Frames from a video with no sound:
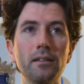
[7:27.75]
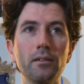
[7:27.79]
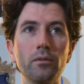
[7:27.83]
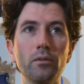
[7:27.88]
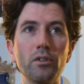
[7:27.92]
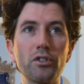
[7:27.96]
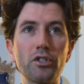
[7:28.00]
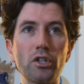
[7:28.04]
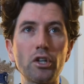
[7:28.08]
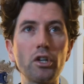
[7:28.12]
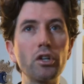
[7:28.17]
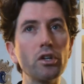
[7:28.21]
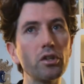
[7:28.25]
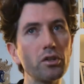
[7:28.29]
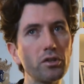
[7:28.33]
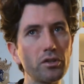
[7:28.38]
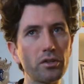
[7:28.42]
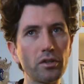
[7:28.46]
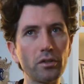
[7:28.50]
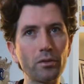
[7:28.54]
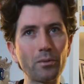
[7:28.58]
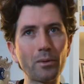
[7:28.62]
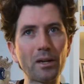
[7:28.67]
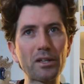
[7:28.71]
return
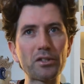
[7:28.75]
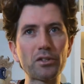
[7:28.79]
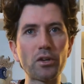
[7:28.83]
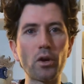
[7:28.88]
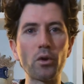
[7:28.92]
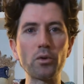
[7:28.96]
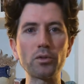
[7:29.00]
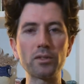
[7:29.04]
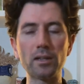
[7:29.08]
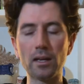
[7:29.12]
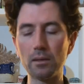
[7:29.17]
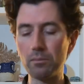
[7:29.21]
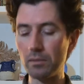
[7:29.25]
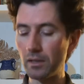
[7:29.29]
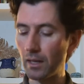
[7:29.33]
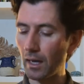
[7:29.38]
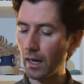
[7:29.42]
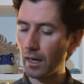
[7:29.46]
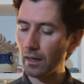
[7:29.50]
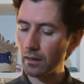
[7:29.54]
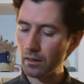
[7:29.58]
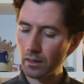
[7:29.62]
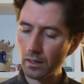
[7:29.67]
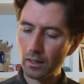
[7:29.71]
to the West Coast
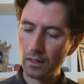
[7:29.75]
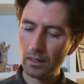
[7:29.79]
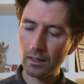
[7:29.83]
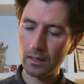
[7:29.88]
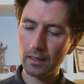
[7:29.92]
IPA,